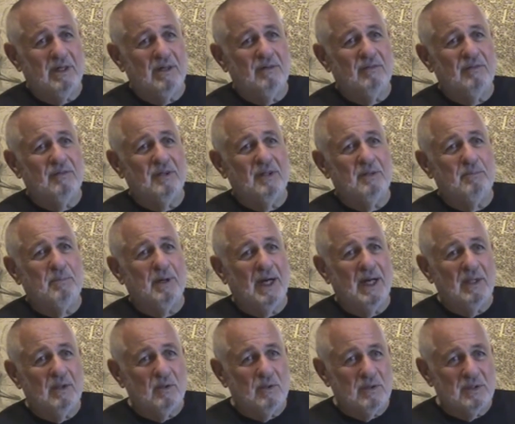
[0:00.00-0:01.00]
of the
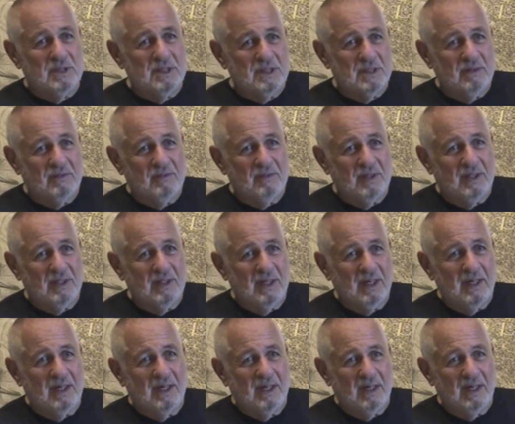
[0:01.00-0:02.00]
bylaws of the
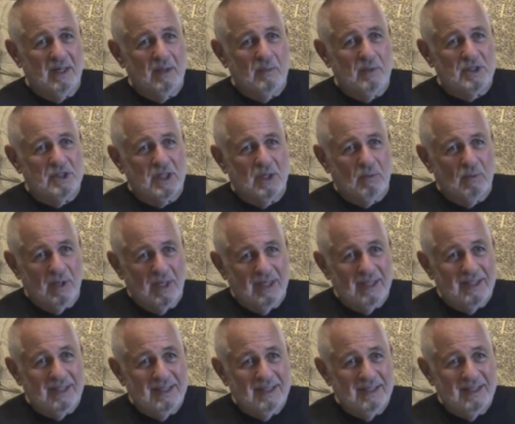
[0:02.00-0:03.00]
AIA, which I
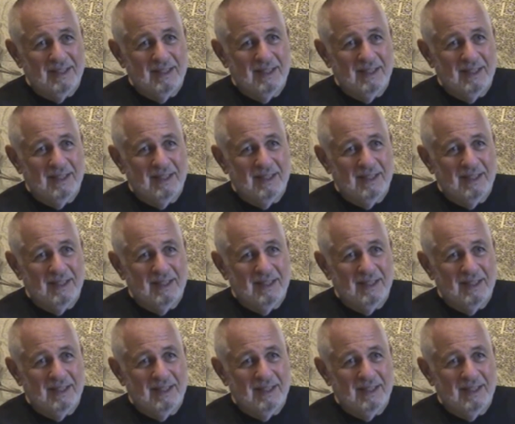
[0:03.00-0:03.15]
read,